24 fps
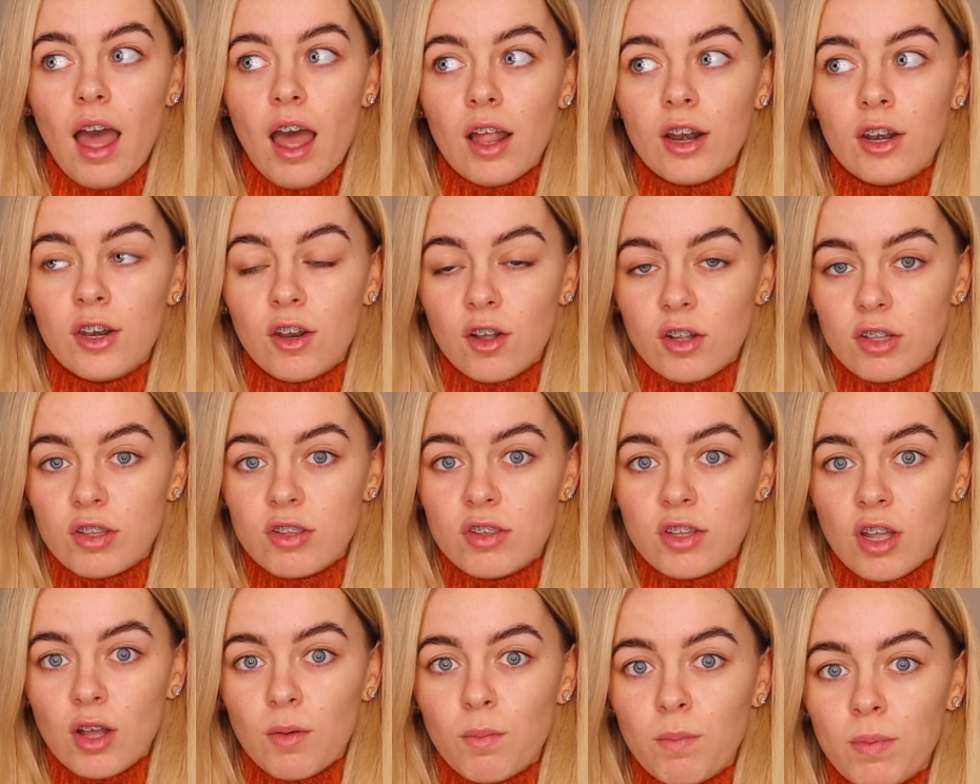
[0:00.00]

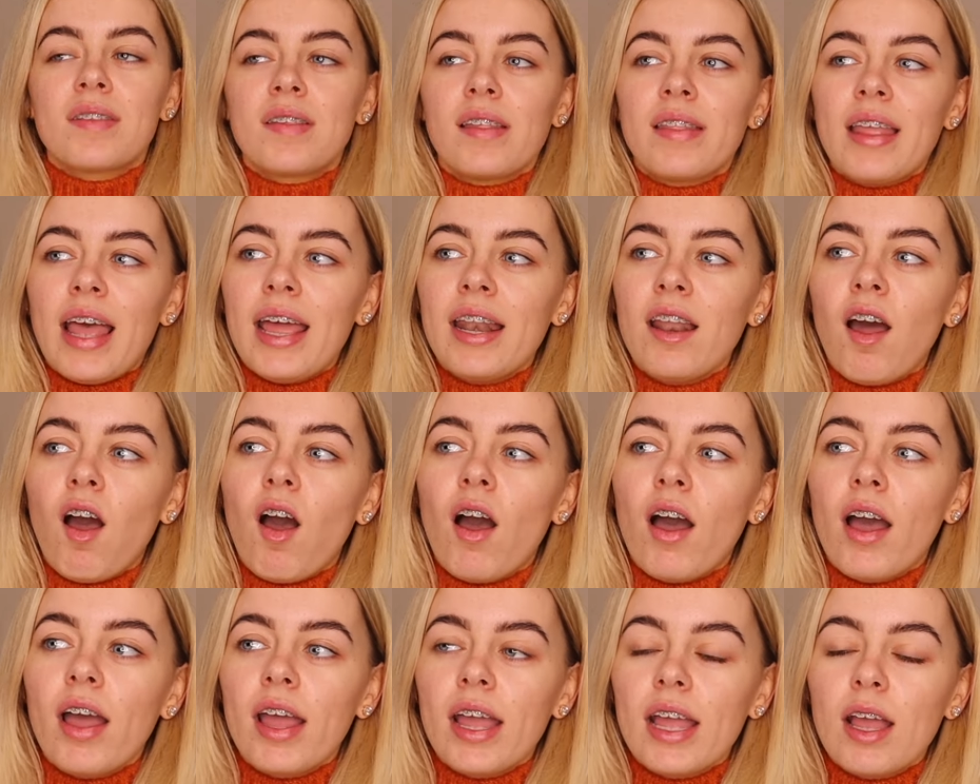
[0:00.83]
non-stop. So then
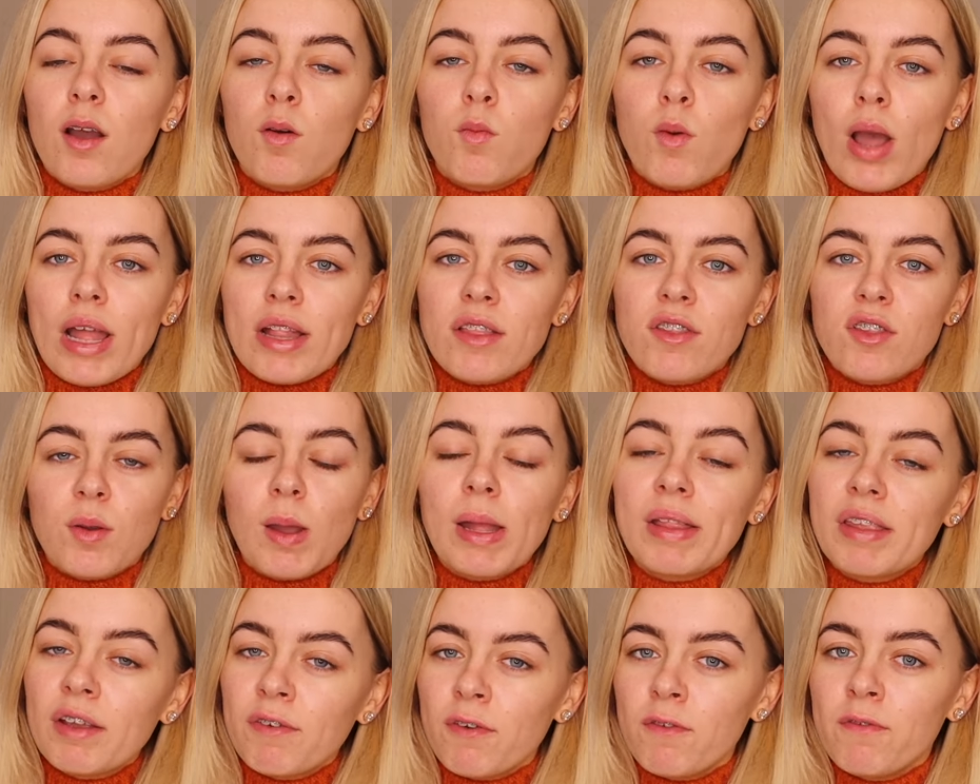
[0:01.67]
I went to
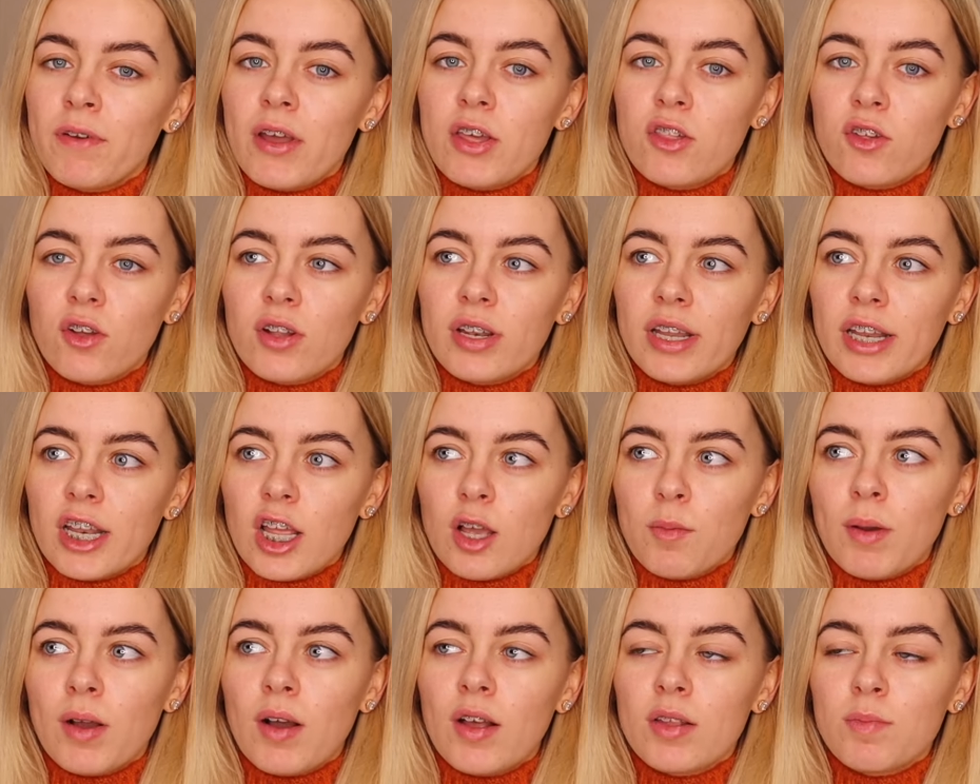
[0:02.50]
a different facial
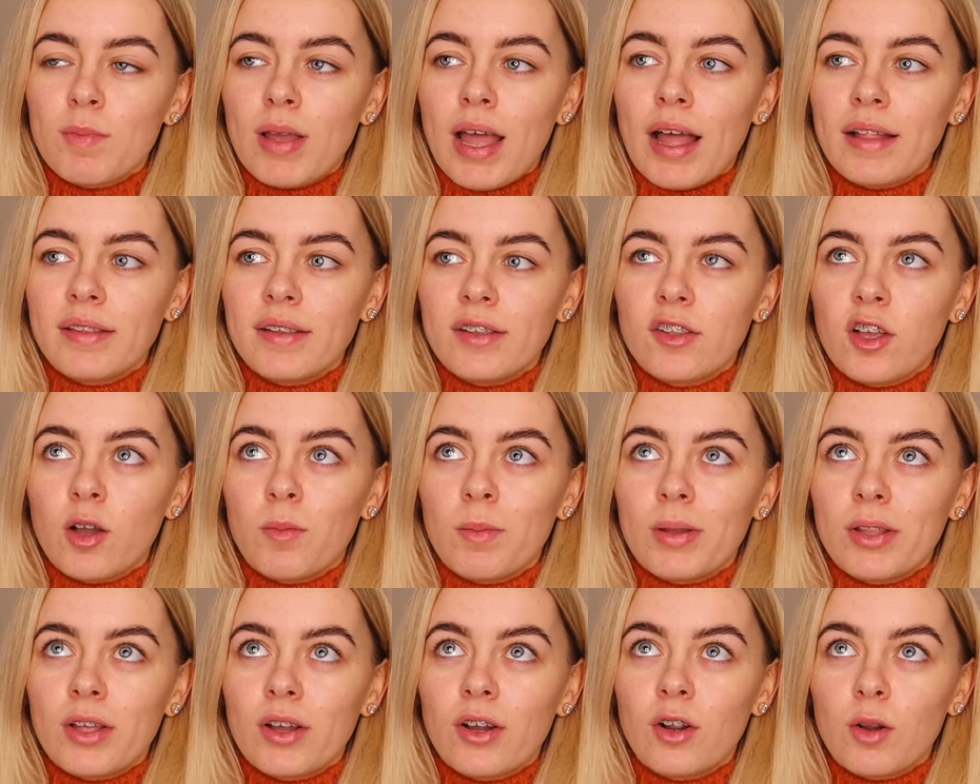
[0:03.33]
clinic because my auntie told
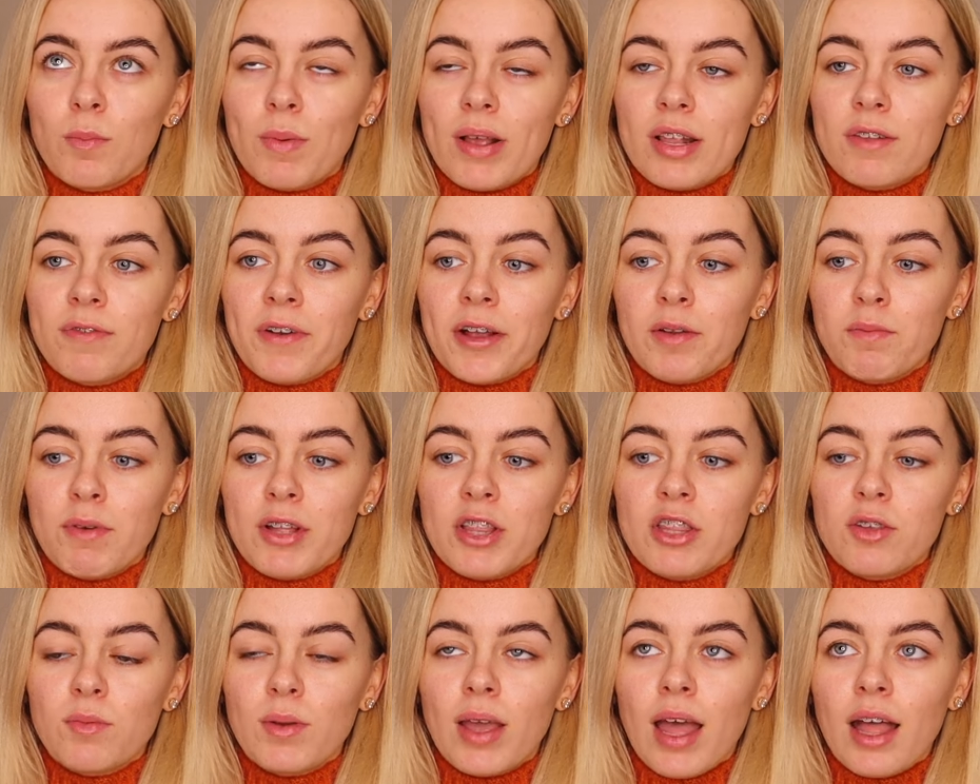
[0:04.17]
me that her best friend
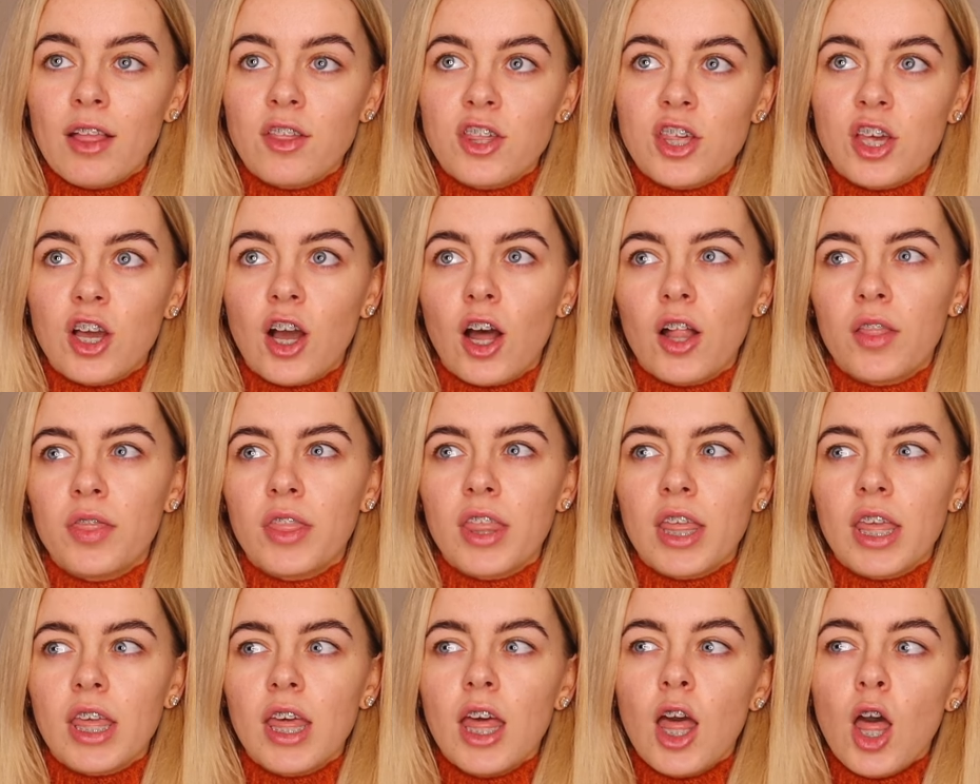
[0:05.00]
went to it and she got
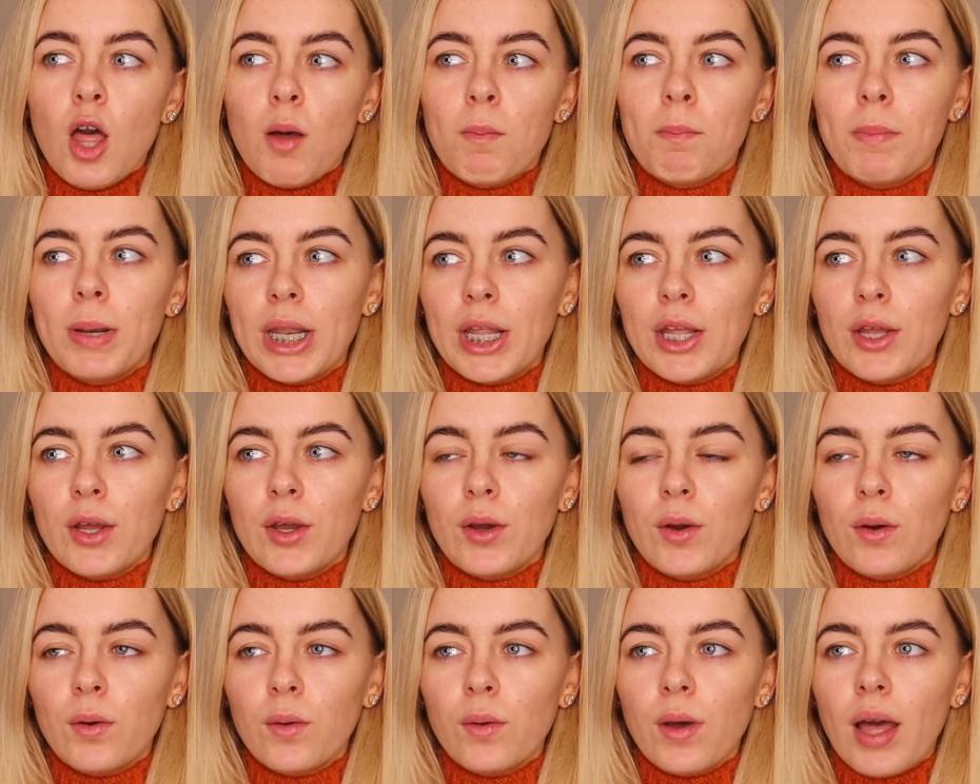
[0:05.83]
the
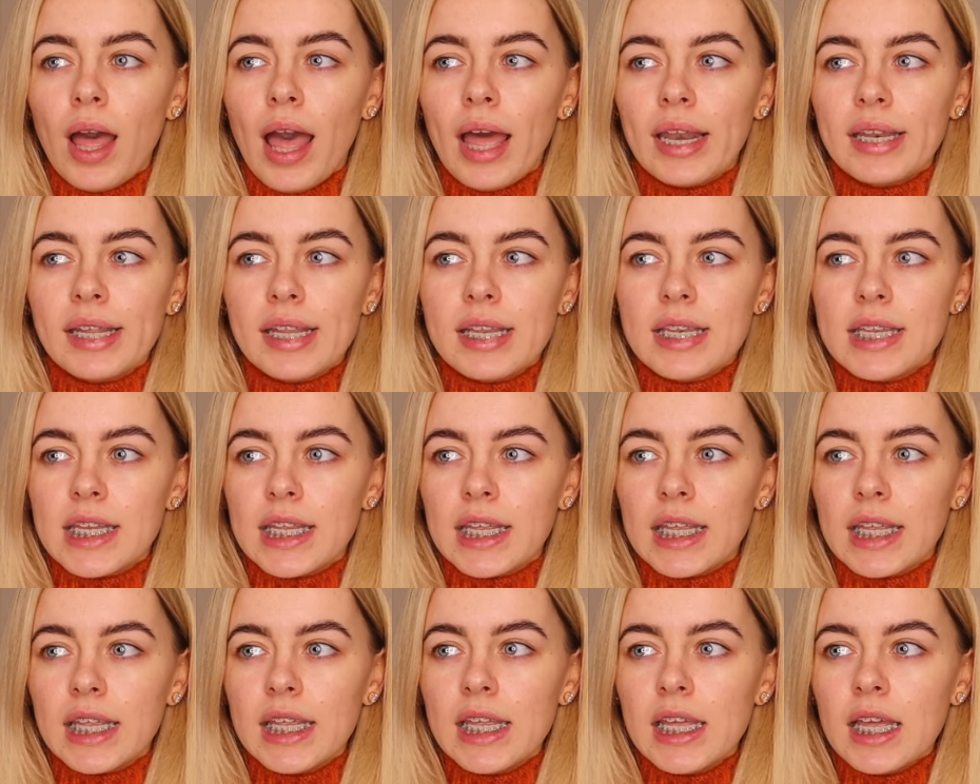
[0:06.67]
blue
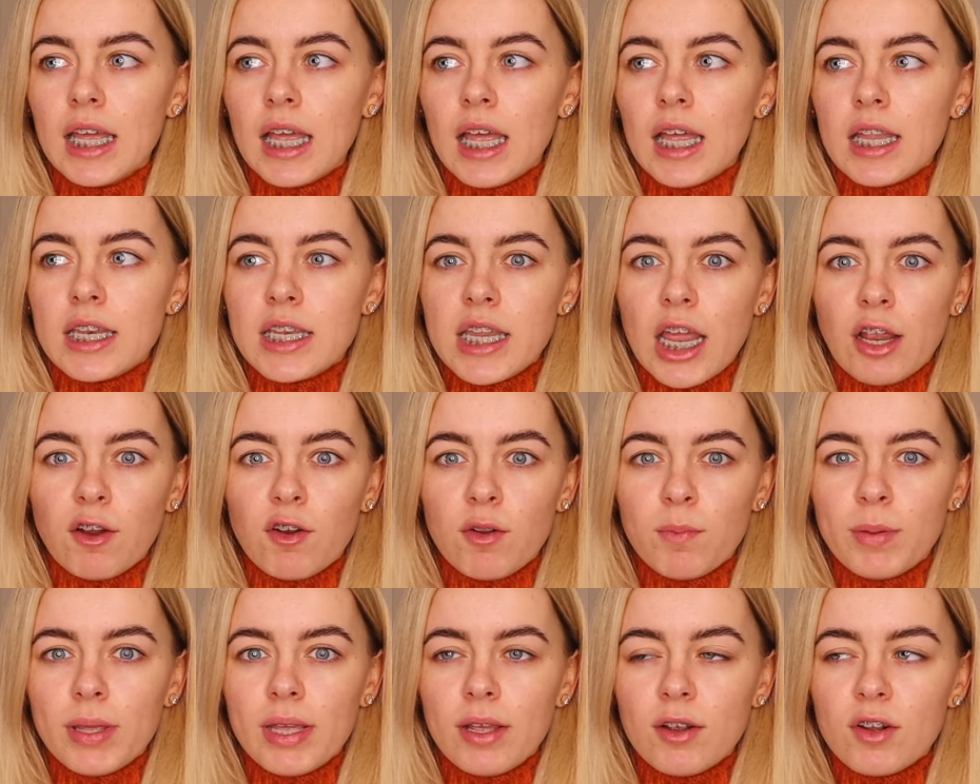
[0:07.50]
LED
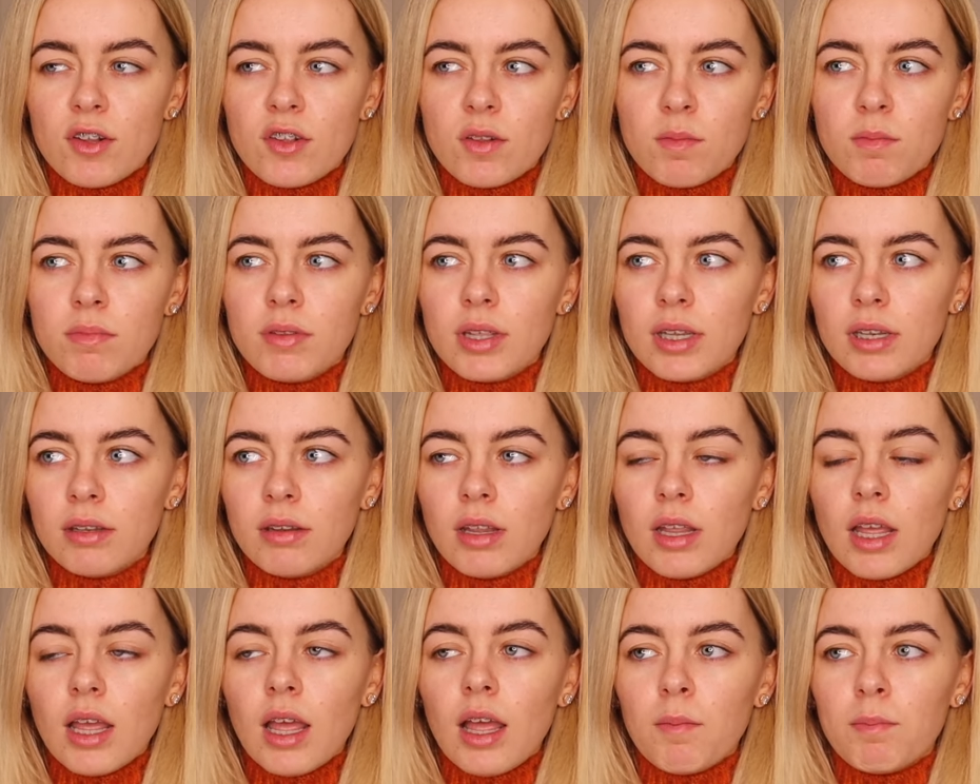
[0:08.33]
therapy or something,
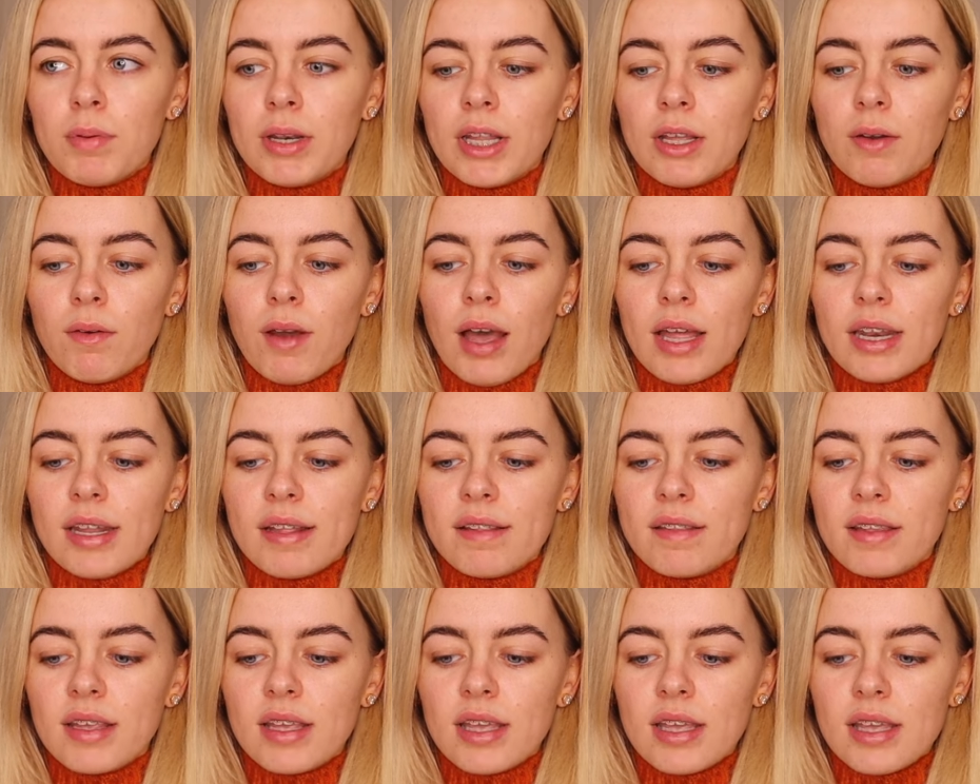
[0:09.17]
blue
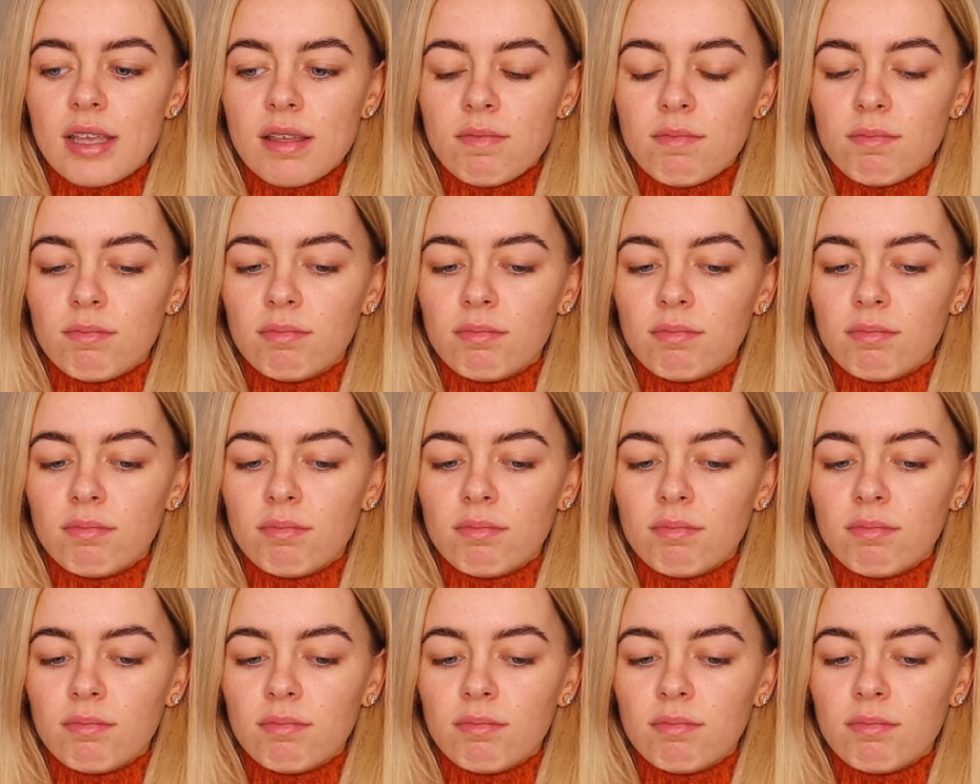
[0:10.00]
LED